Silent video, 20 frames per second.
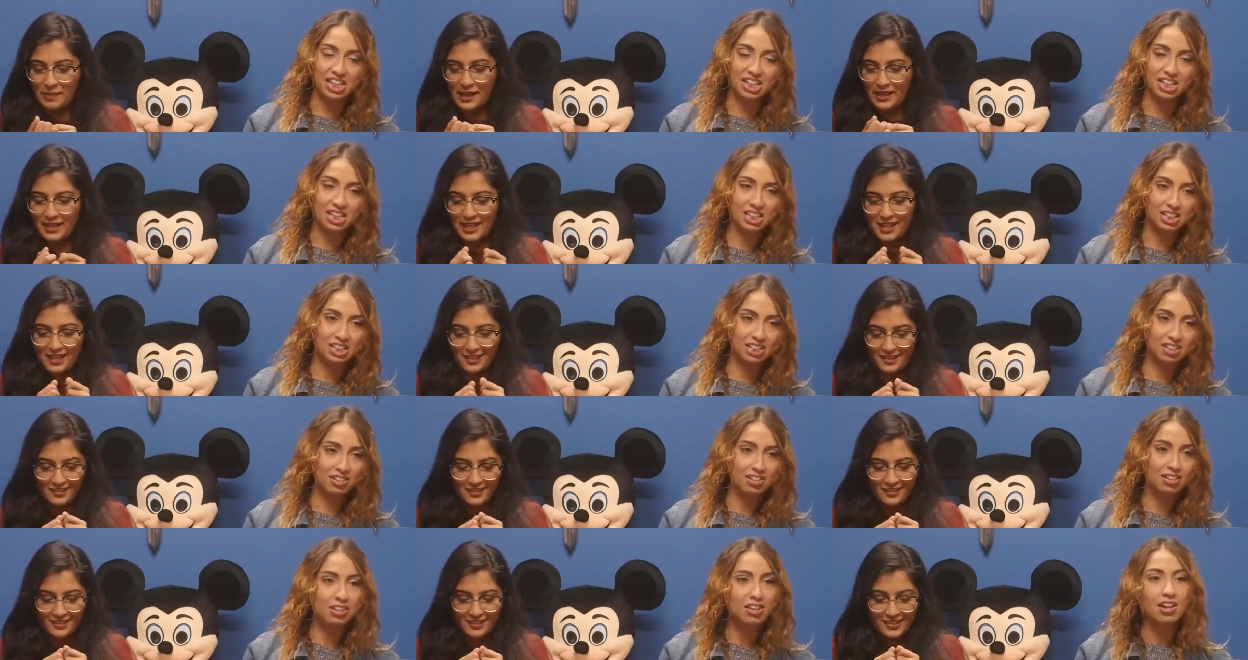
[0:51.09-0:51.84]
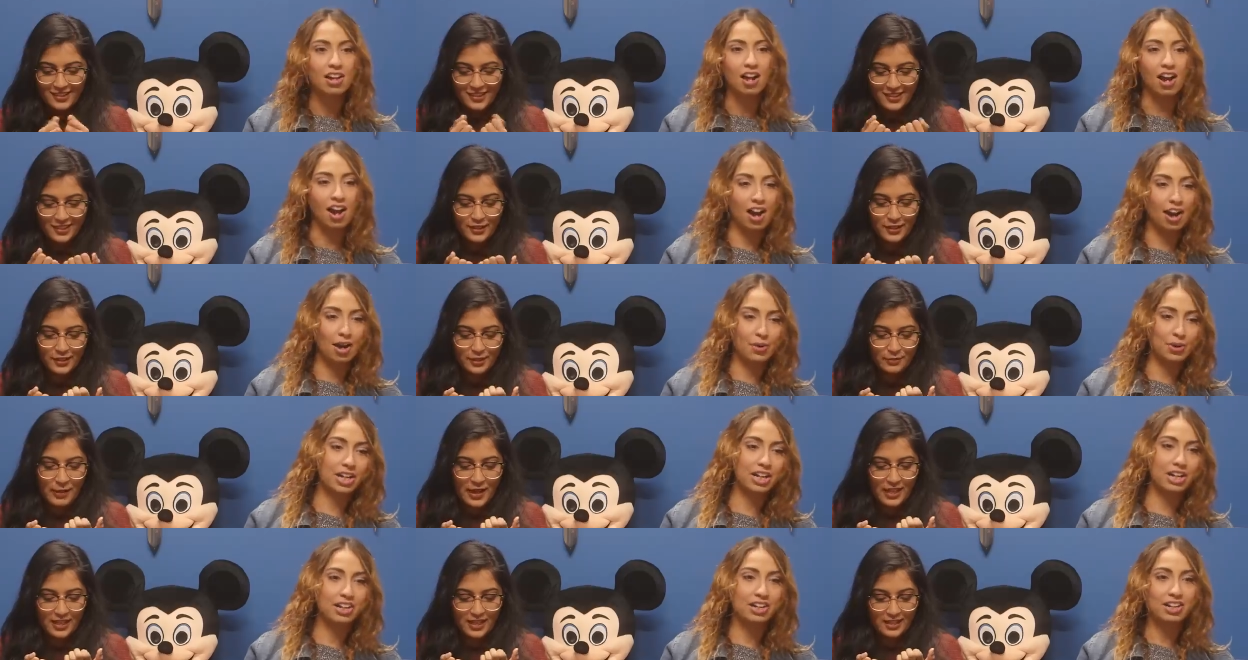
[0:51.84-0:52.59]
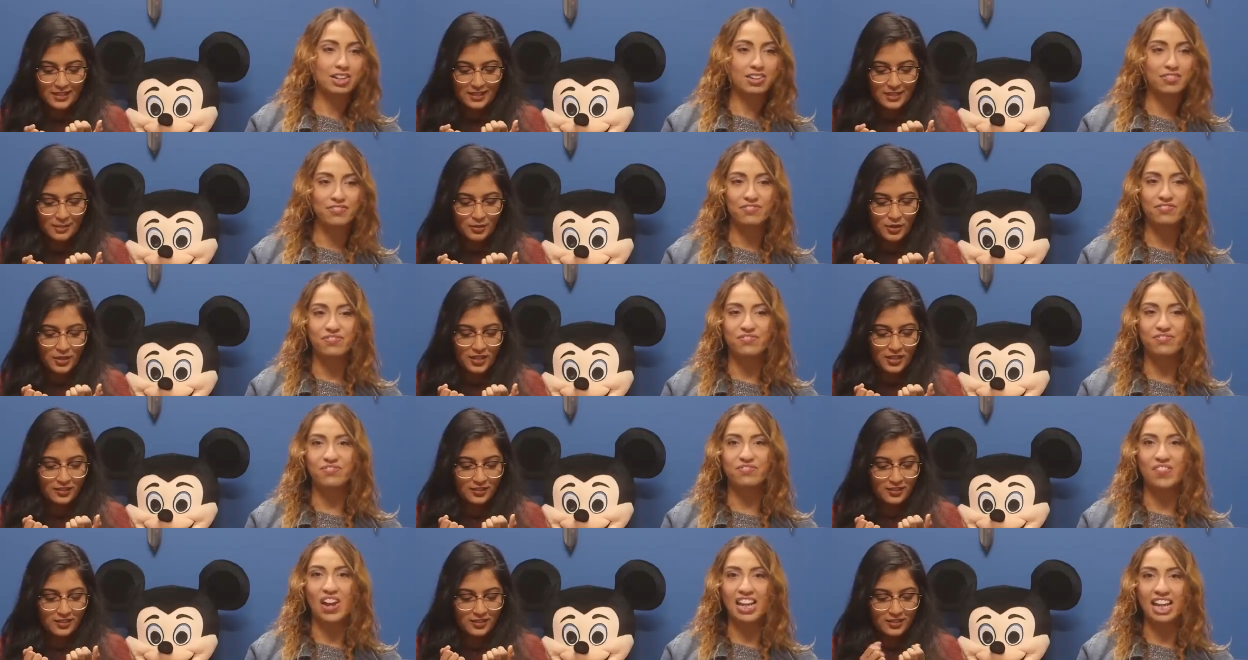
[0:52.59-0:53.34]
Speaker 1: Penny.
Speaker 2: We're gonna, Penny, someone
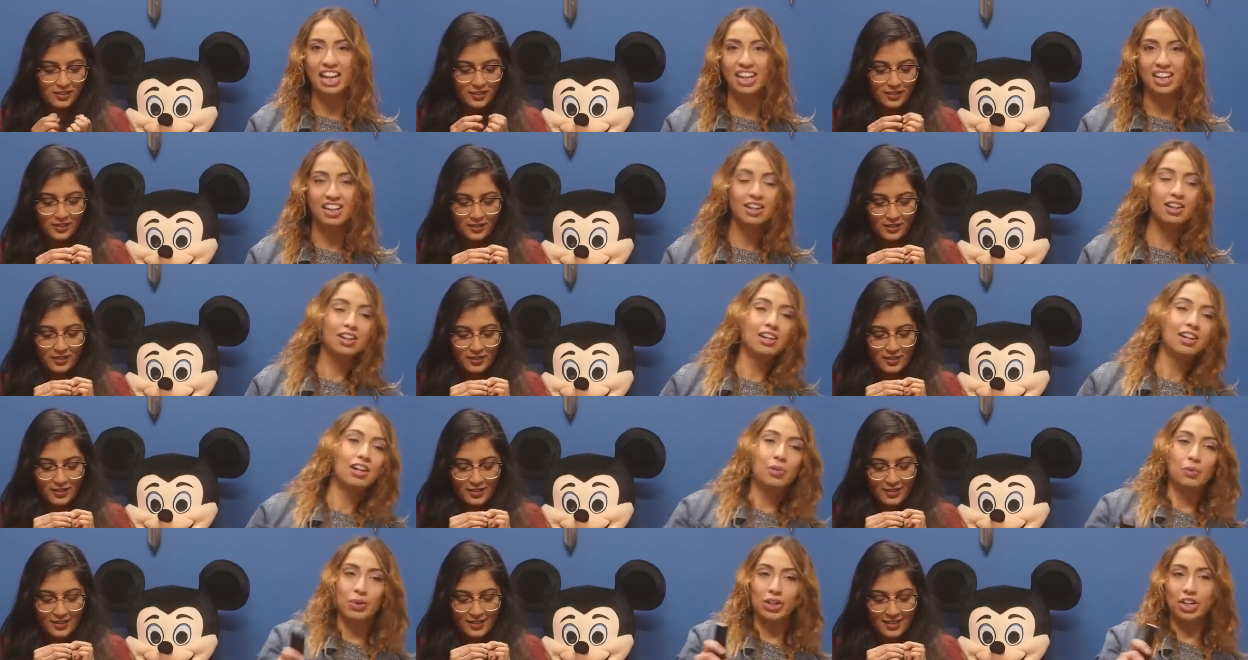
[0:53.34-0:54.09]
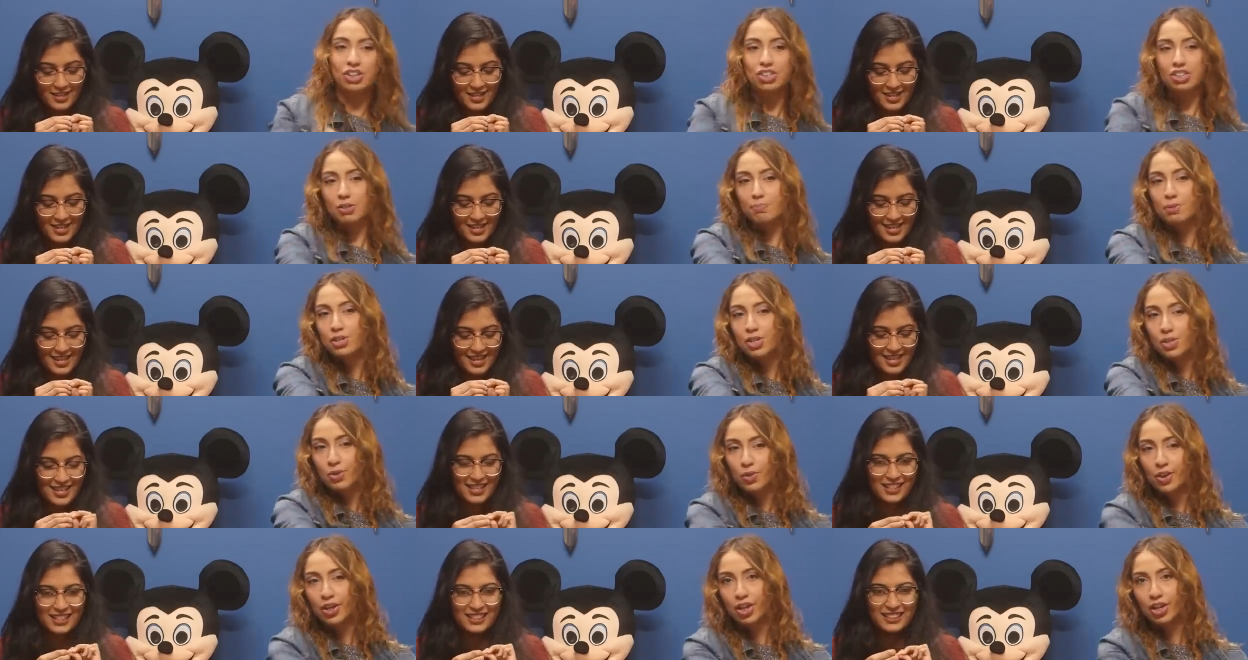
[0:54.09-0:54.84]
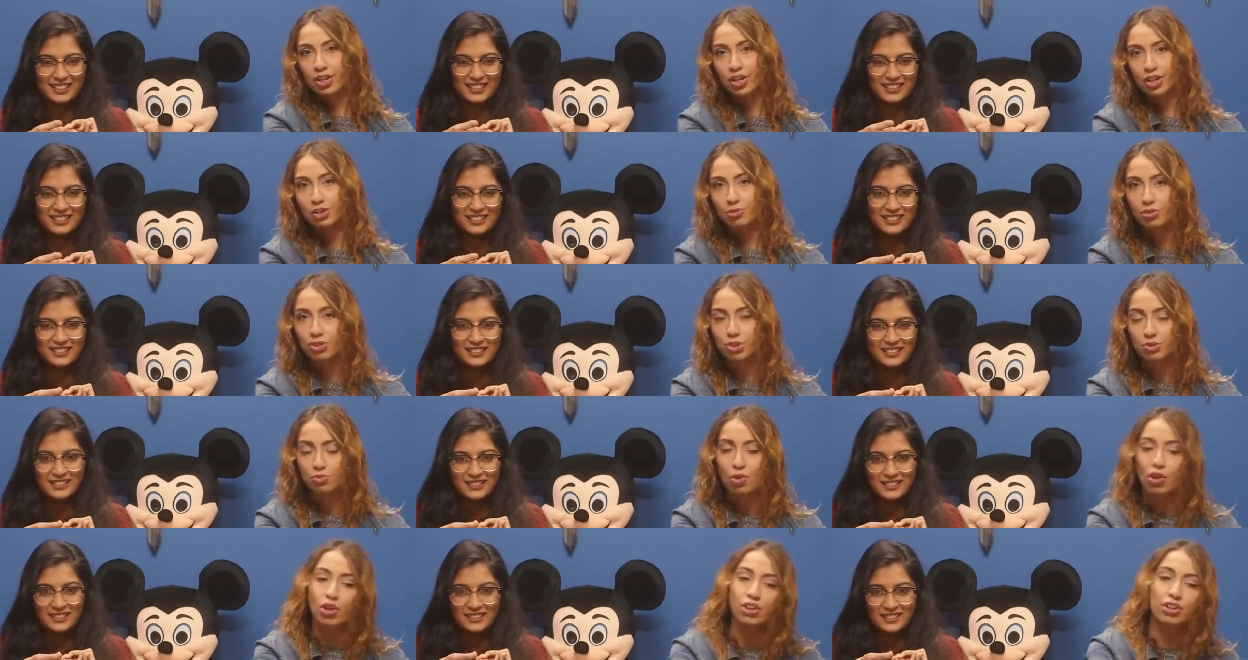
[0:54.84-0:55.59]
else. Penny. We're going to jump into it because we're
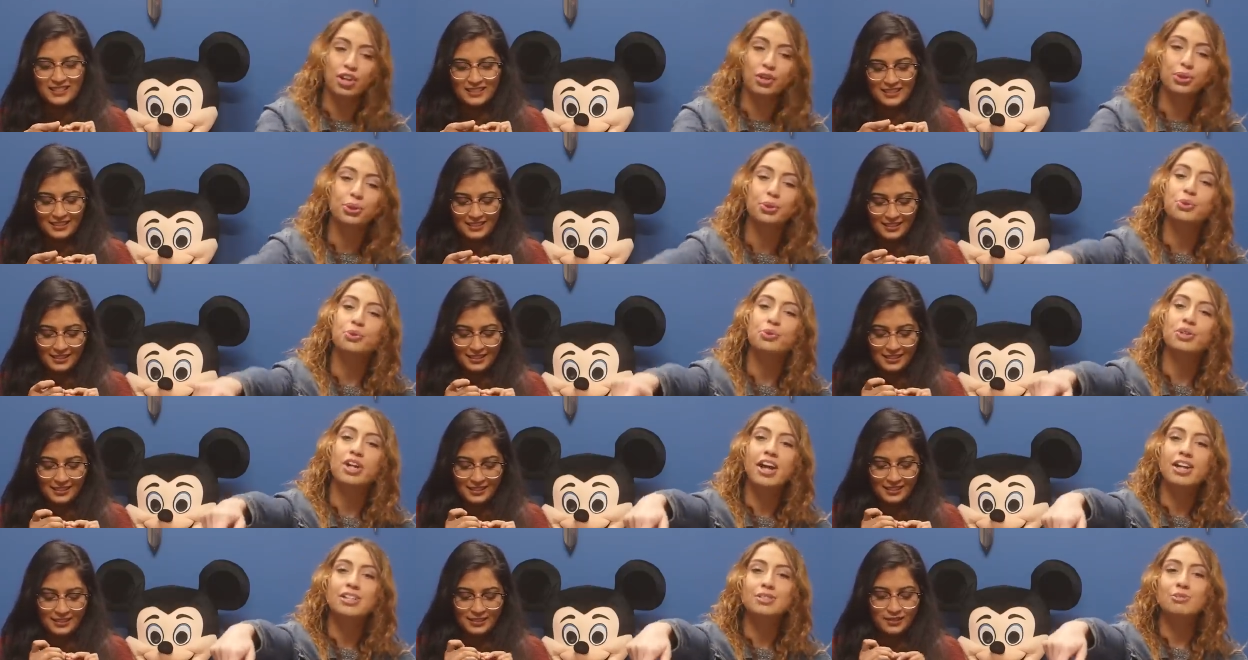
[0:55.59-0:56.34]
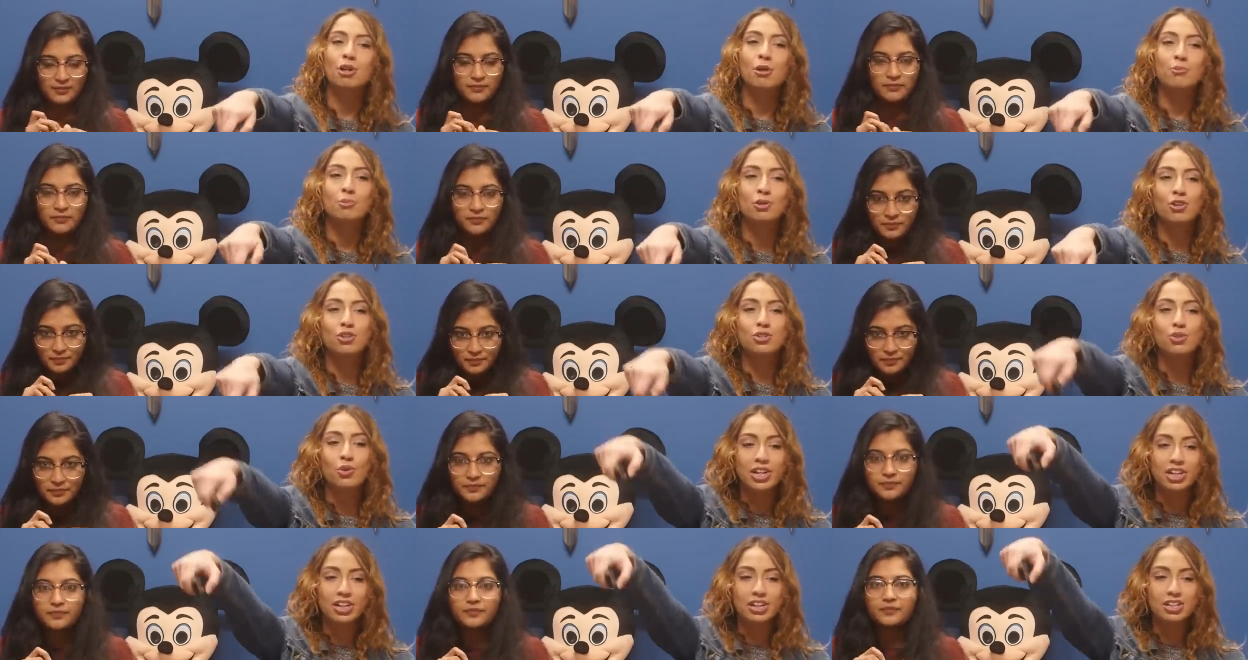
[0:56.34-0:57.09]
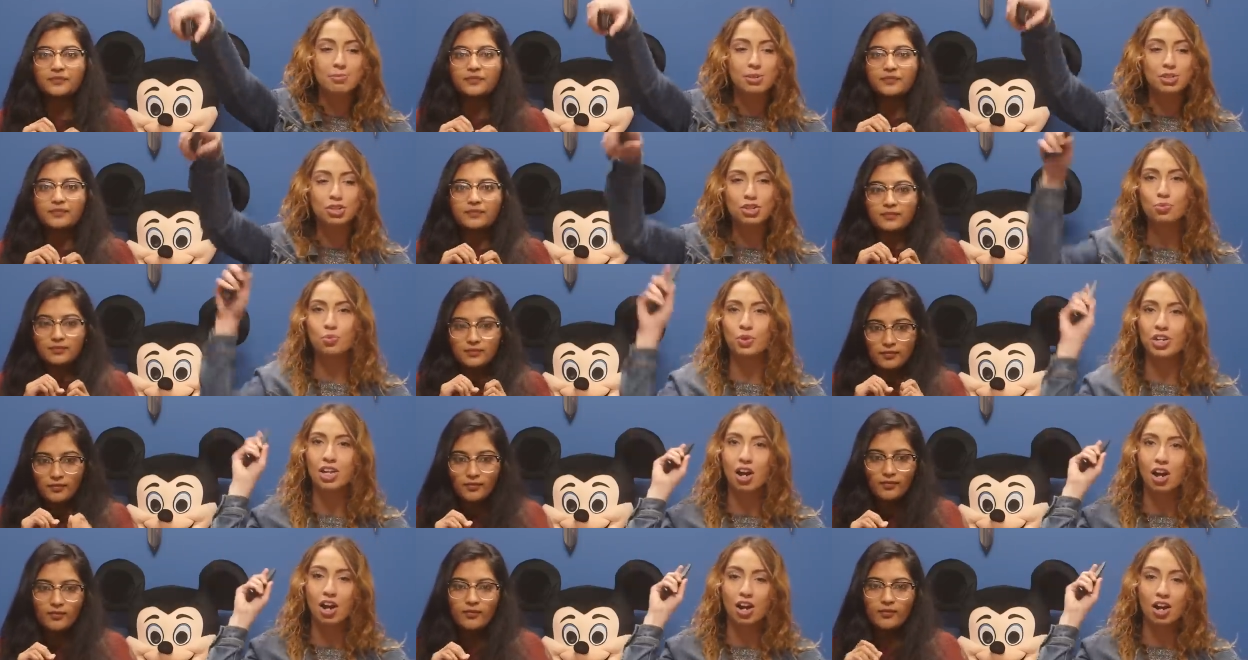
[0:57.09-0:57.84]
just rolling on through, guys. We hope you're enjoying it as much as
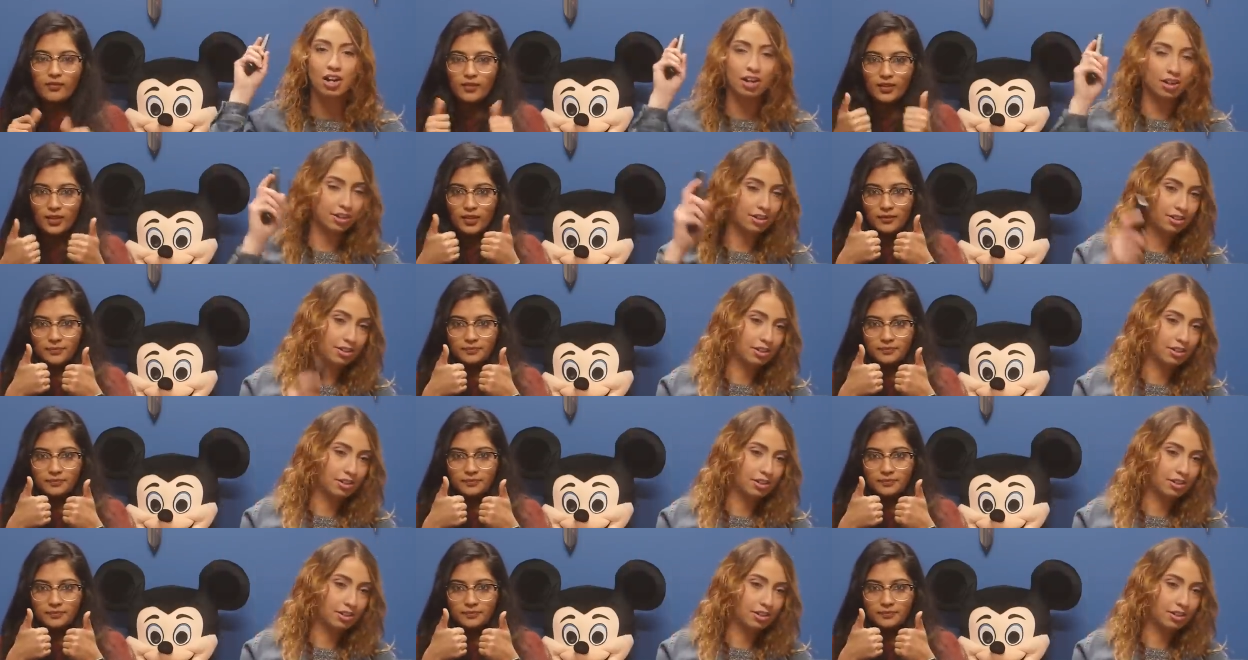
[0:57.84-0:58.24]
we are.